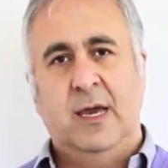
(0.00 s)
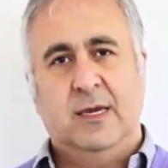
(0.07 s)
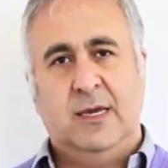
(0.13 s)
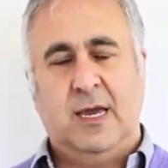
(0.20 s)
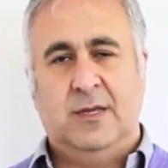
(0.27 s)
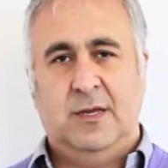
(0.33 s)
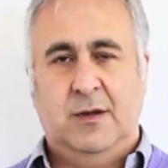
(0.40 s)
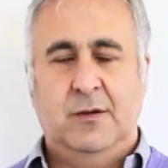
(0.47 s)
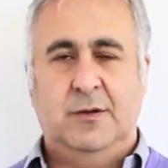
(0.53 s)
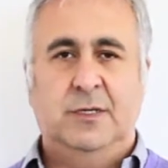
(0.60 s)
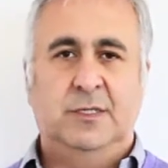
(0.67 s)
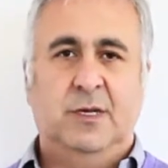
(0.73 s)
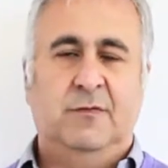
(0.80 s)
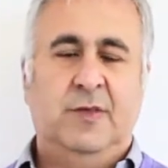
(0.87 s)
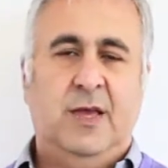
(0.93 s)

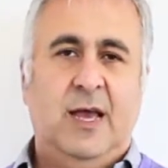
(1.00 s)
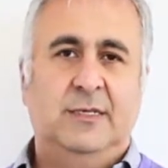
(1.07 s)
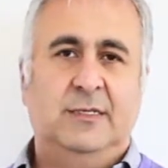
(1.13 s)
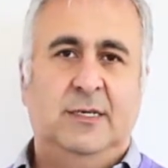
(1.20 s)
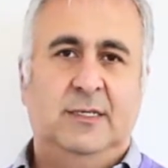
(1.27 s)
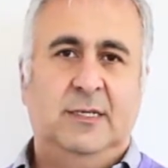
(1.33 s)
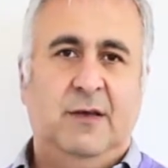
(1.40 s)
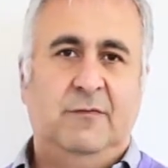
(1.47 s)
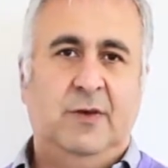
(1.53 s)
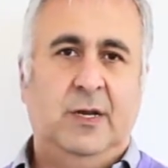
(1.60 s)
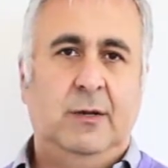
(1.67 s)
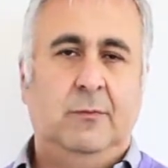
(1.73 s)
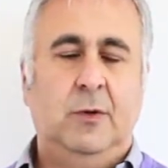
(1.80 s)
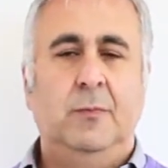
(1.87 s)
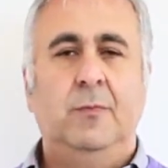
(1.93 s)
categories of the assets
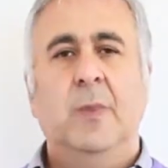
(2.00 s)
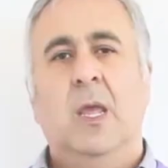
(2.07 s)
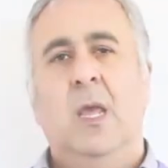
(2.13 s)
available.